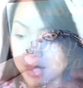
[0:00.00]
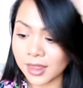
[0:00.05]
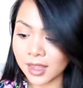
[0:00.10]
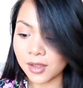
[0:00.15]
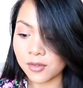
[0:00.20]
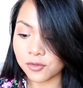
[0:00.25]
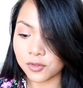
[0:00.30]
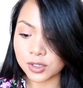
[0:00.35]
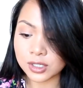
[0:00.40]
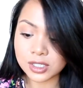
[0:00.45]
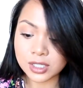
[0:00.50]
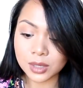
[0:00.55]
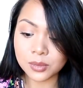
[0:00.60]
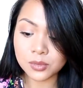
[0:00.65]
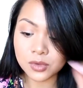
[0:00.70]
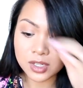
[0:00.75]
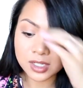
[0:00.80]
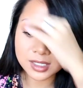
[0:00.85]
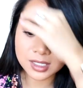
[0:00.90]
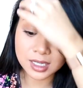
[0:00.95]
And then for
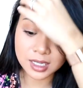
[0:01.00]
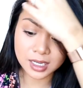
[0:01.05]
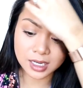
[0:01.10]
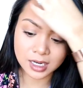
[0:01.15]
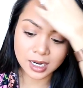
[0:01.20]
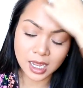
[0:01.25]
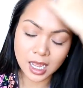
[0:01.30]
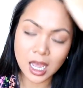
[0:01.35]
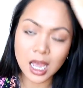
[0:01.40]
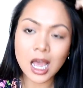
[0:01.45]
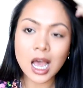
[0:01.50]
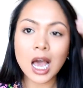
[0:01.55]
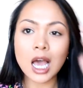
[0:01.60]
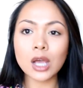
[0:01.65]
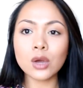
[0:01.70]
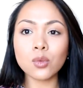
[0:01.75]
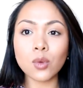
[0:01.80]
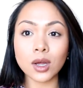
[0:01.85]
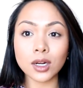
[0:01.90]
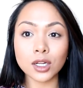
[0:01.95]
some reason,
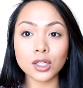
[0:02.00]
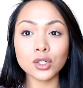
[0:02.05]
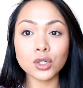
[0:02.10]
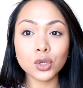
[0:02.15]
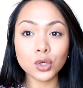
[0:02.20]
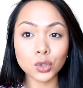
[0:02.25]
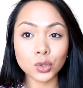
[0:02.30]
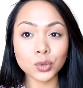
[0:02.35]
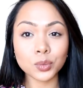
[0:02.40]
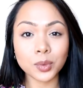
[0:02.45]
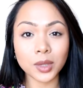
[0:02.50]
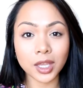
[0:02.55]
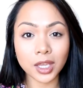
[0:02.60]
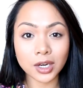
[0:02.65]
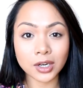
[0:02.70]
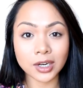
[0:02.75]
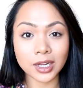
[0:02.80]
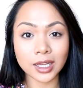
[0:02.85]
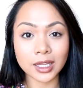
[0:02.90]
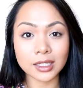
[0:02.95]
I wanted hoop
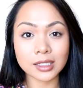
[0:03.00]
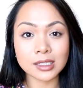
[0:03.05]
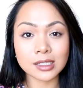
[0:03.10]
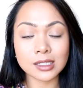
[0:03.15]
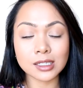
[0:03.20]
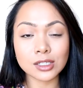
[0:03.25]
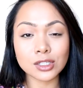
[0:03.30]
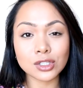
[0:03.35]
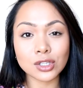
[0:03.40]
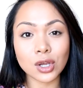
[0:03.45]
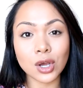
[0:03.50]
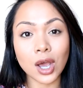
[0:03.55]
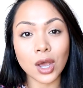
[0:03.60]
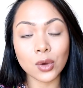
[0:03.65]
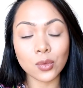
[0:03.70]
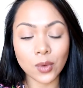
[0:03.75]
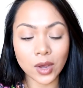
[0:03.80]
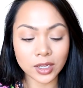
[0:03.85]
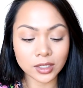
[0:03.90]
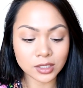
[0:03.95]
earrings. So
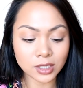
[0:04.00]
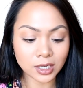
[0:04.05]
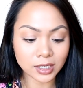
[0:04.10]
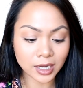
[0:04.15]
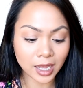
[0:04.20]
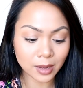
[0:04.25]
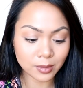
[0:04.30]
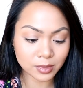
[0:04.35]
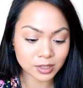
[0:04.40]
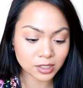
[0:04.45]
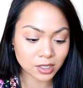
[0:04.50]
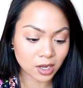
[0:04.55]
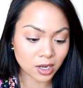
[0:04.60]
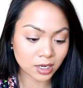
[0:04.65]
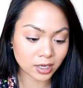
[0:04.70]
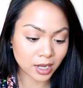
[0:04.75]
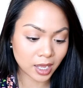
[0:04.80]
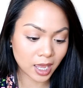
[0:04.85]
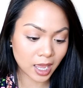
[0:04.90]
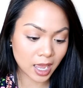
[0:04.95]
I went on
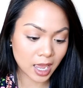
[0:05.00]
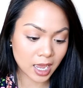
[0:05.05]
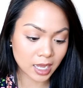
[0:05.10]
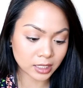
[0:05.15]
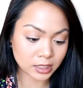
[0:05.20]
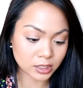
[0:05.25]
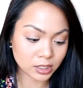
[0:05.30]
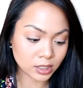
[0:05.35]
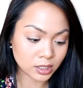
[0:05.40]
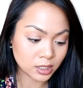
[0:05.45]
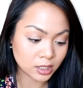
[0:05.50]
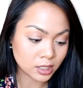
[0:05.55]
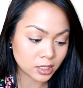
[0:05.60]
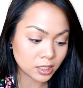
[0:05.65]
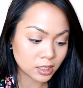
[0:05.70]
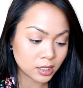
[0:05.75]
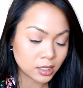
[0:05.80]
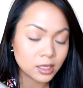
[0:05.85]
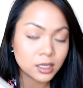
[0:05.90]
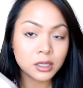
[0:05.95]
Amazon and
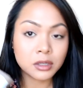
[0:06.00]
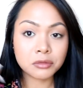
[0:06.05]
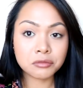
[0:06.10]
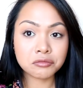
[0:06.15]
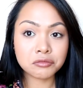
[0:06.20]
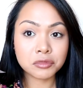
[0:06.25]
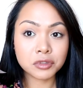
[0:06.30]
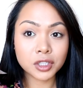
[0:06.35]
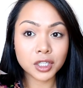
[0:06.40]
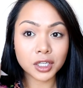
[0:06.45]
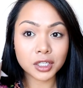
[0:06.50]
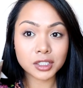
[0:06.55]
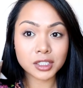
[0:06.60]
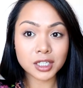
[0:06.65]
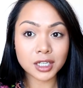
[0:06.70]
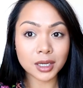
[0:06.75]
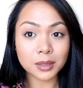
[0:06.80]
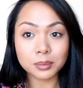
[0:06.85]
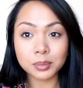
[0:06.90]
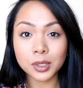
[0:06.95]

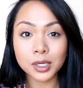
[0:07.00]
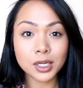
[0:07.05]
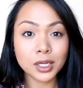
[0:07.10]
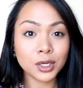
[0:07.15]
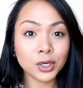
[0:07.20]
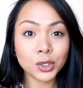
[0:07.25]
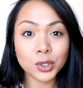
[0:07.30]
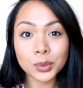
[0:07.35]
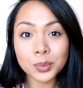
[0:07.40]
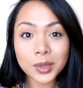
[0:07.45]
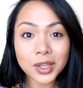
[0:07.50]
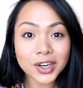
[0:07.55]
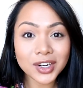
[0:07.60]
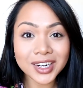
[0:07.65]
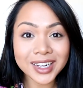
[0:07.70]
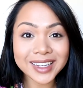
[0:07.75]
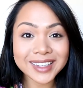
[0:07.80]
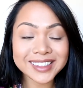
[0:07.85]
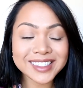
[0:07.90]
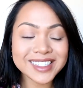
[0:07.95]
looked up hoop
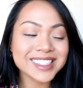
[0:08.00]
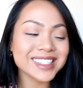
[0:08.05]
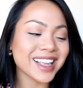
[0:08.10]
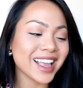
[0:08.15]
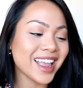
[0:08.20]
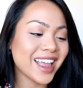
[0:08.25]
earrings.